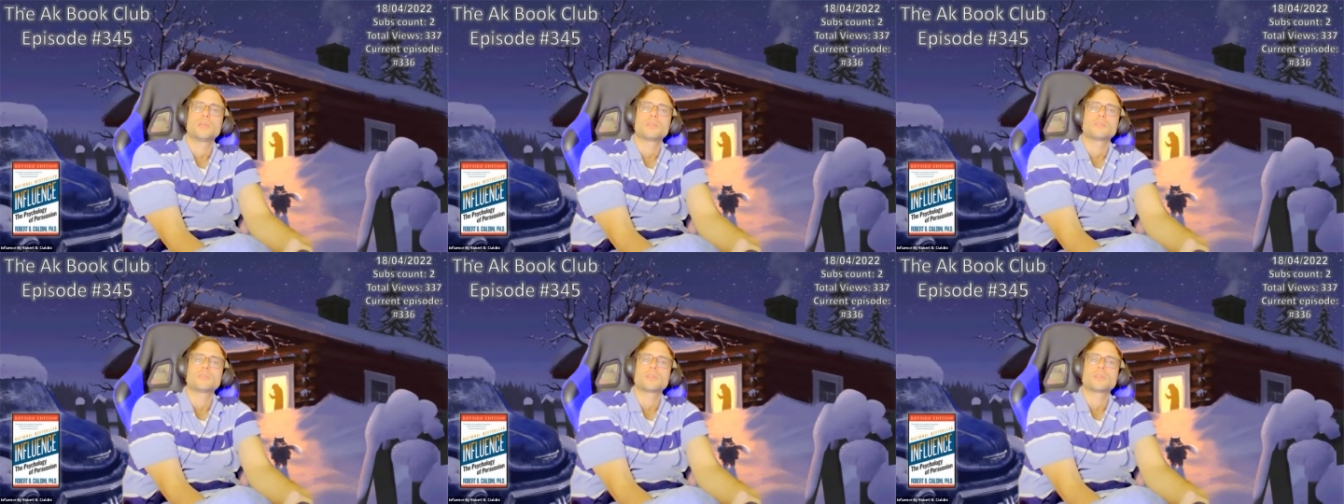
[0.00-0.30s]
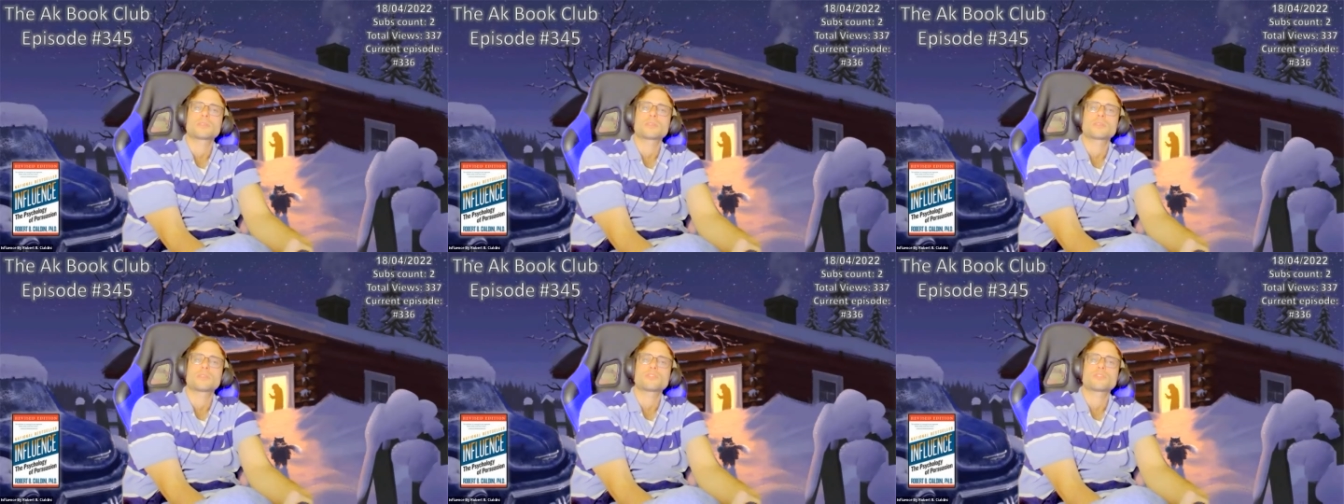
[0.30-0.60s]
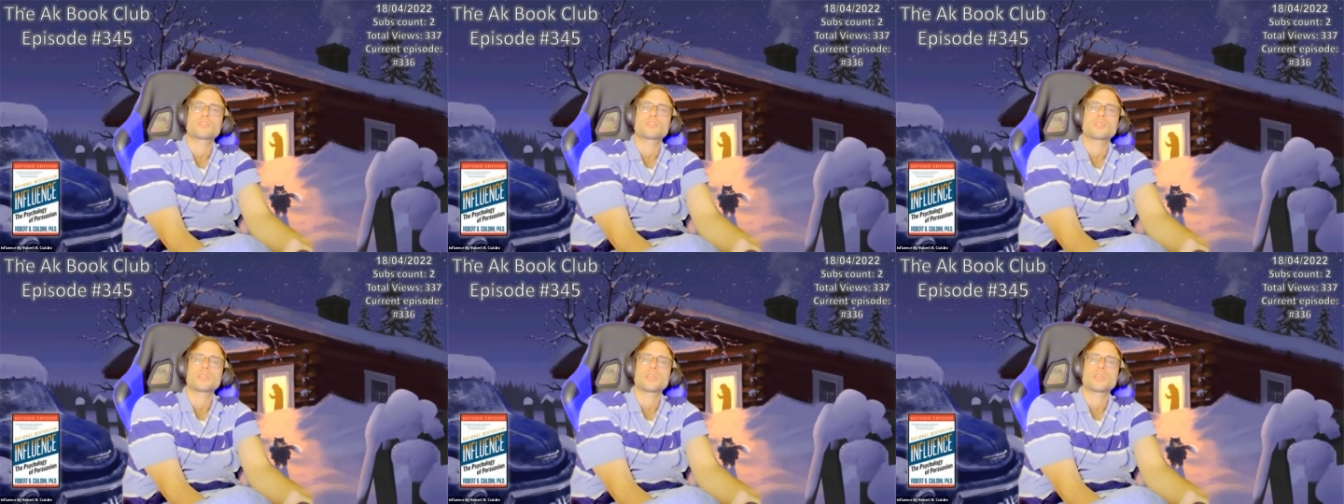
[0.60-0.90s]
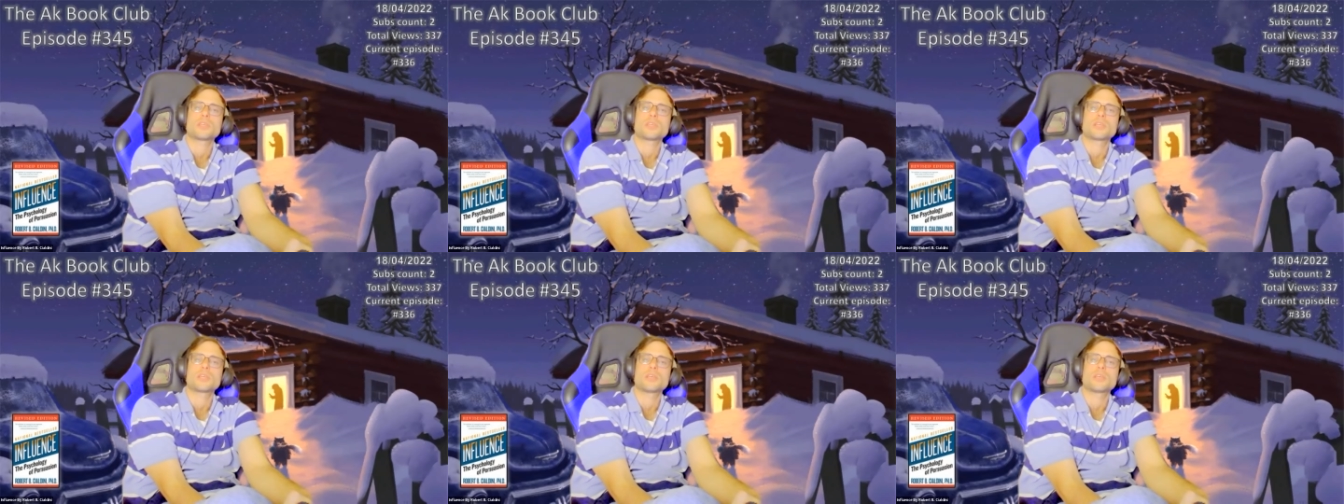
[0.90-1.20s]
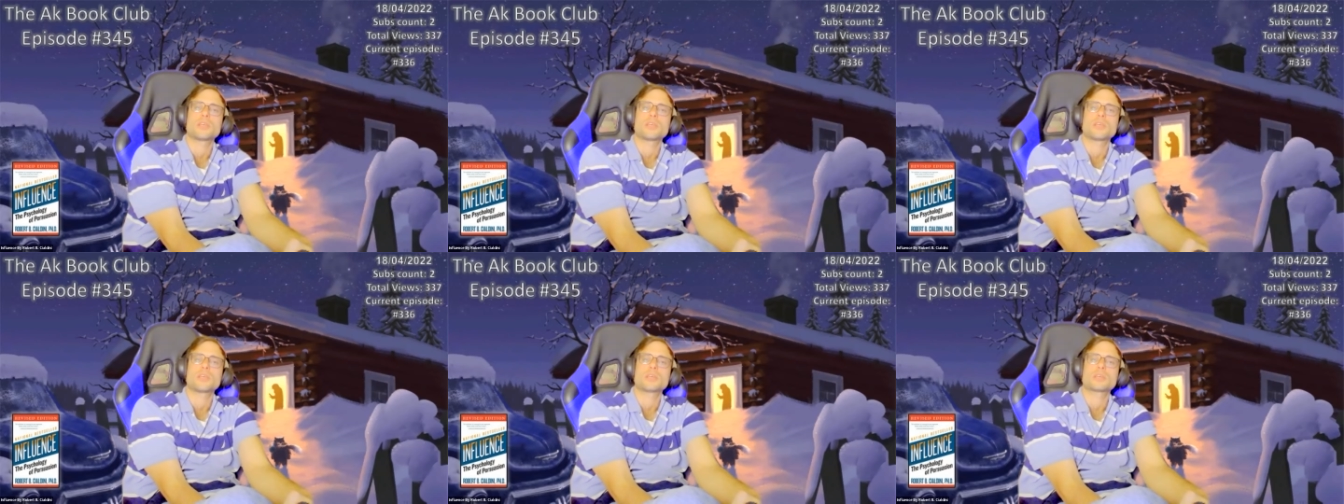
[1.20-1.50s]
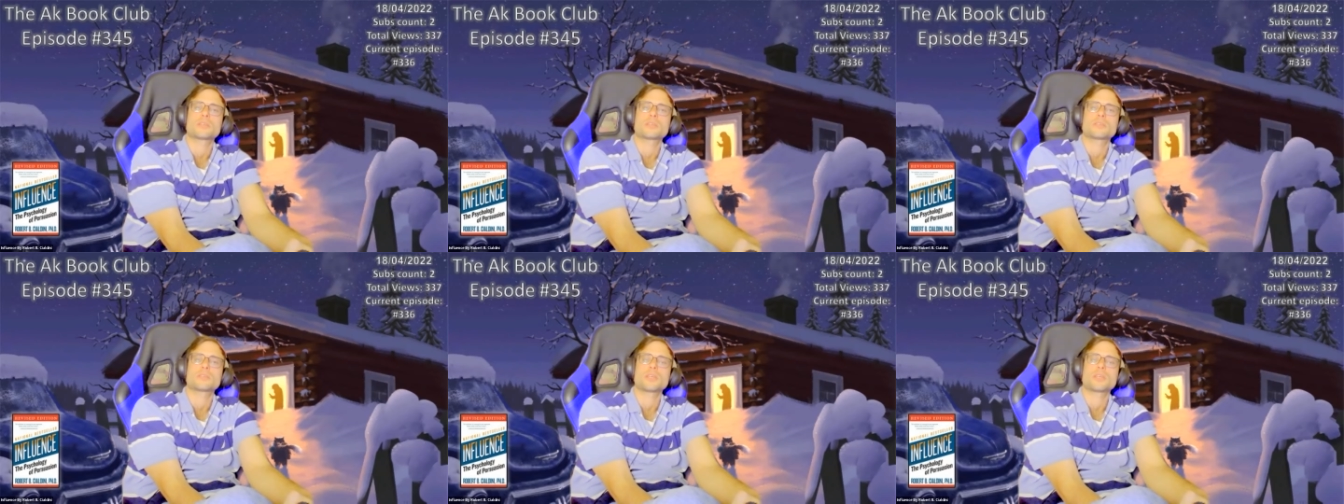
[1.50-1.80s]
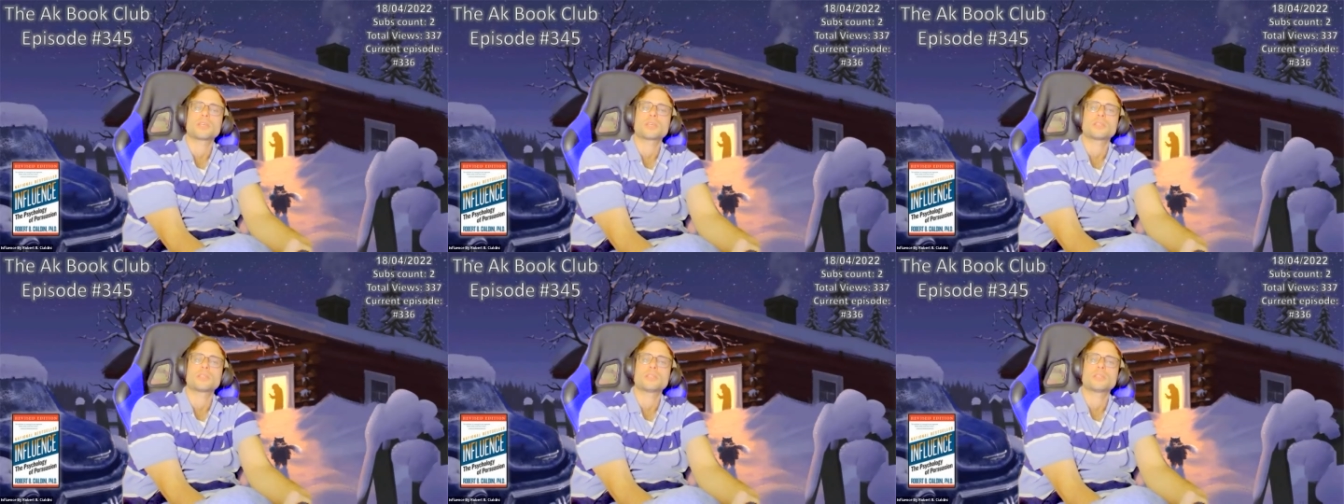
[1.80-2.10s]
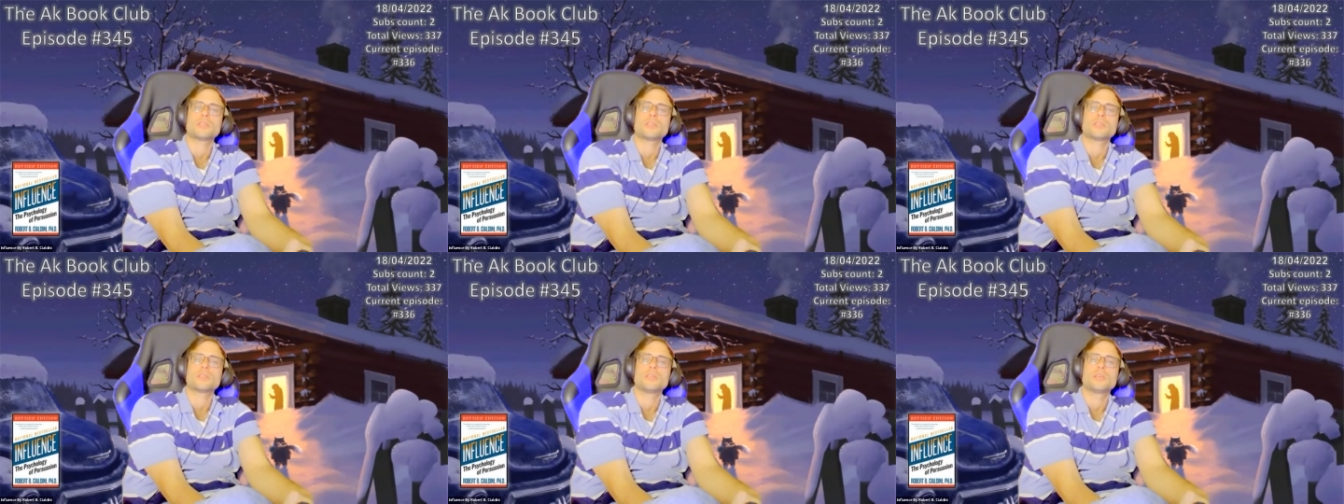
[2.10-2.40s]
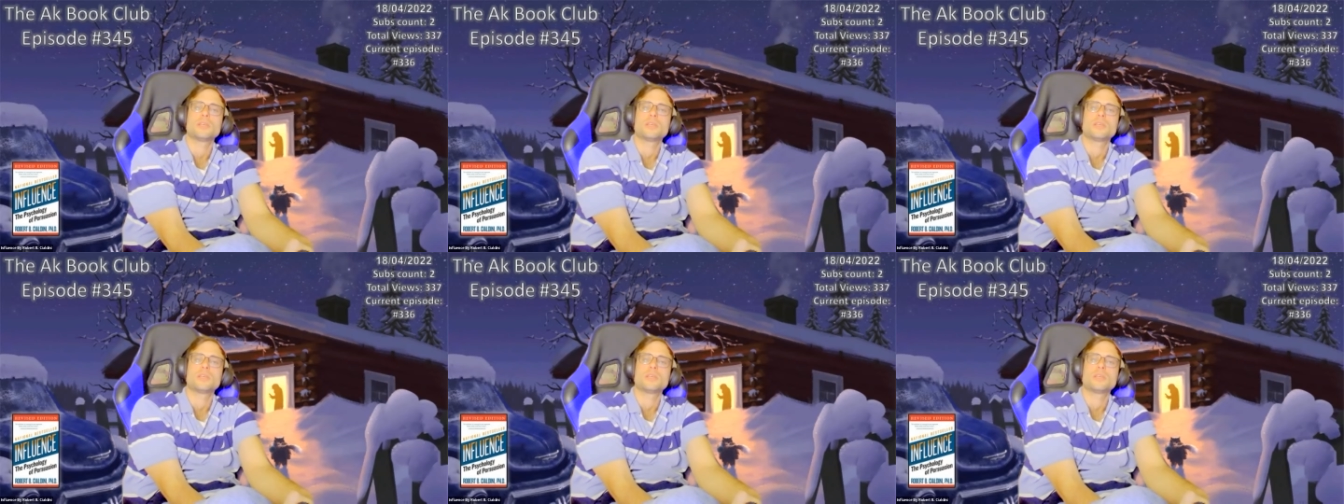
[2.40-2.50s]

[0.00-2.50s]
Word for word: The researchers extracted